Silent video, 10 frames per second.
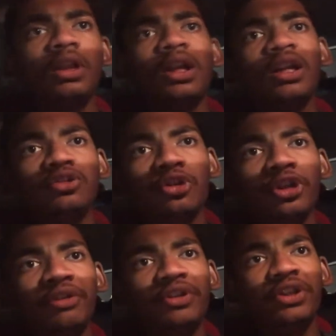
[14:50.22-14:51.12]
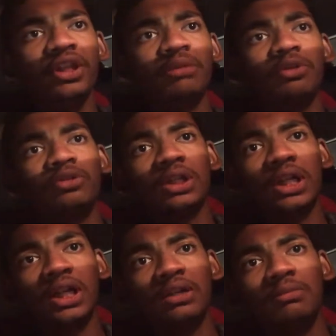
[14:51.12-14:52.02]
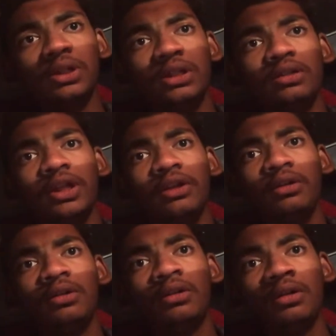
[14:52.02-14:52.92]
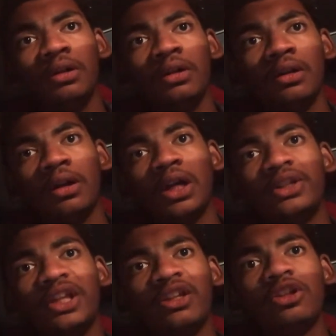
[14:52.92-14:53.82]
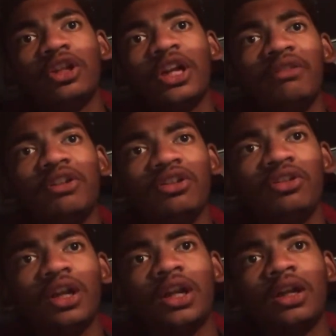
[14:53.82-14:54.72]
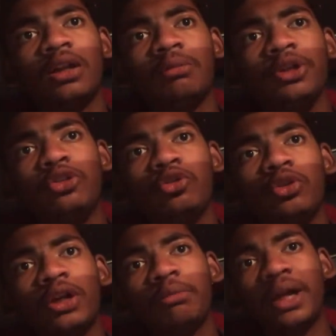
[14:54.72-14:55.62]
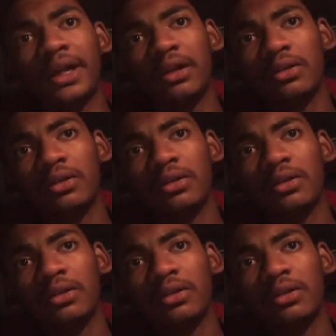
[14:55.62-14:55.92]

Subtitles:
I'll show you everything about the car, but then I'll take it on the highways and I'll meet you there back.